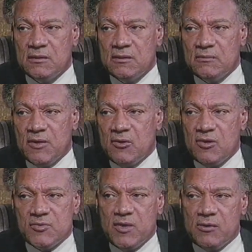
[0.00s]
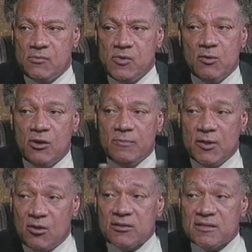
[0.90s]
Because we all
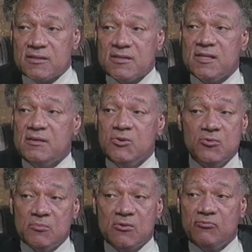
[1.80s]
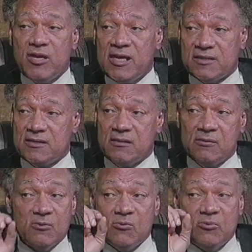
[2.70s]
belong to the same human race. There are
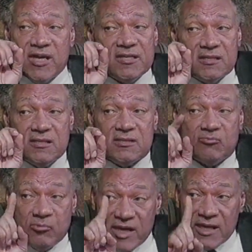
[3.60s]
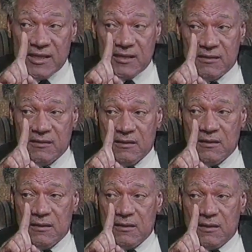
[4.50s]
no races, really.
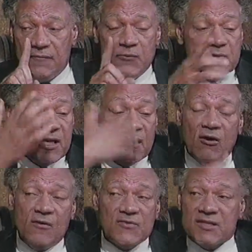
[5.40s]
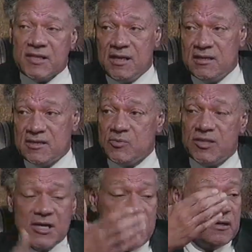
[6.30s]
If you take off skins,
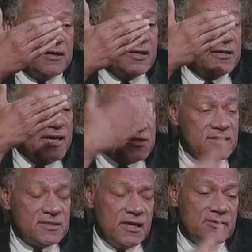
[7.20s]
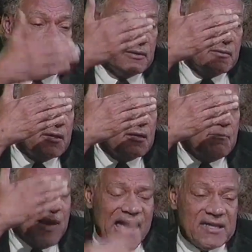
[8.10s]
which are necessary,
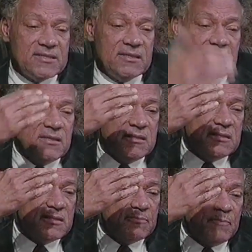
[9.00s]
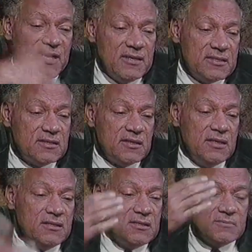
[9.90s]
black skins, pink
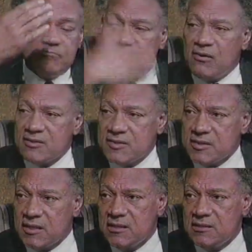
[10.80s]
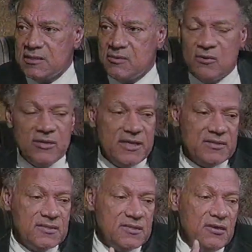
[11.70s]
skins, brown skins are all
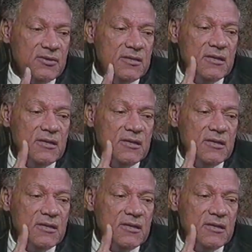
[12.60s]
necessary